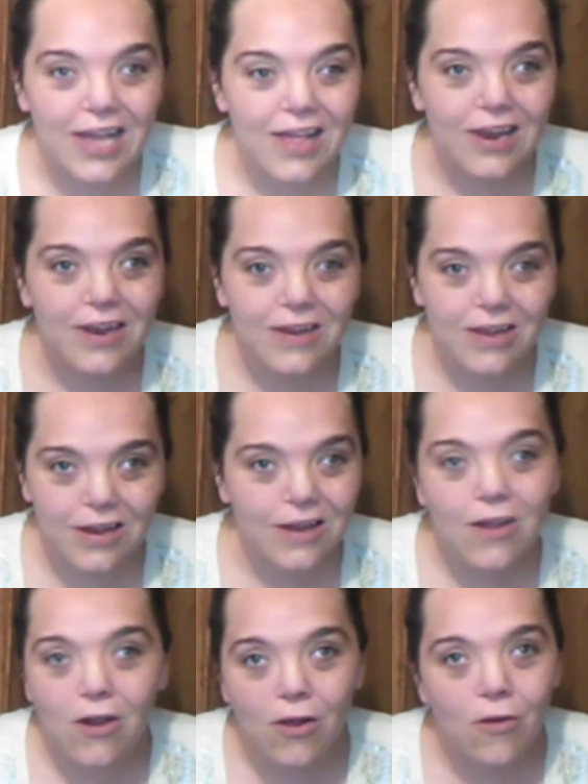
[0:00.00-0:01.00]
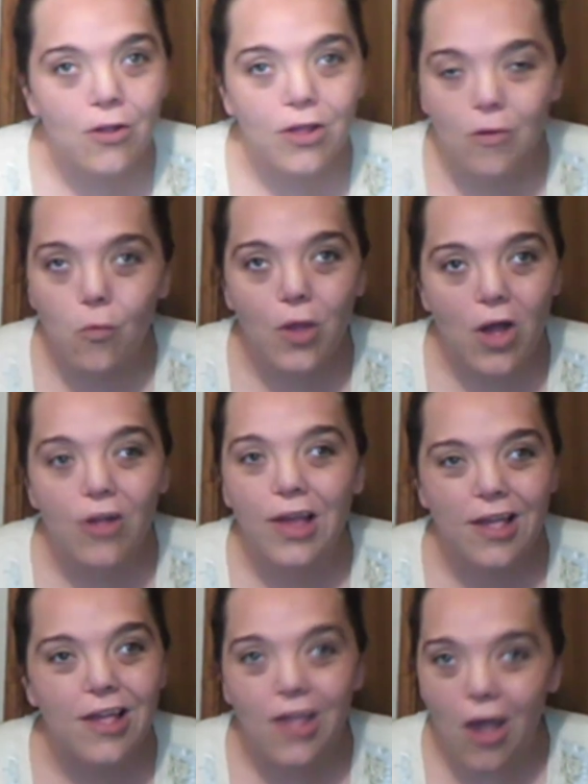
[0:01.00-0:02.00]
all need to know, we
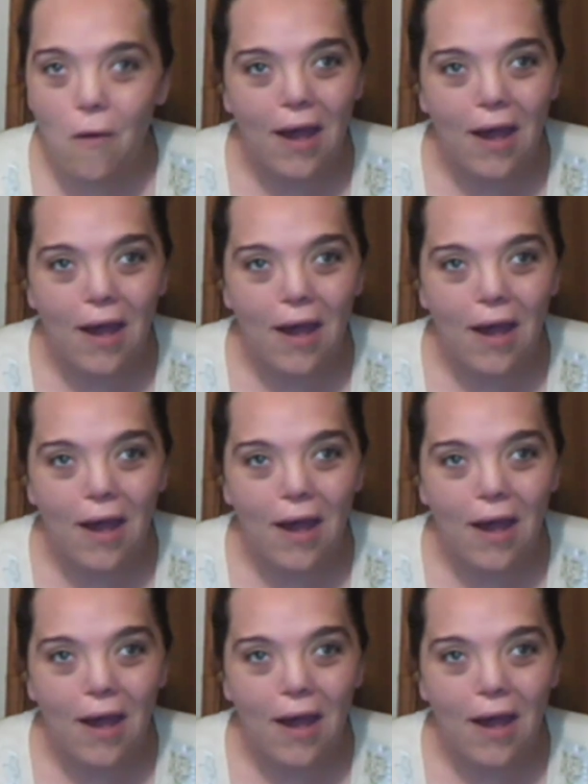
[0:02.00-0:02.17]
all need to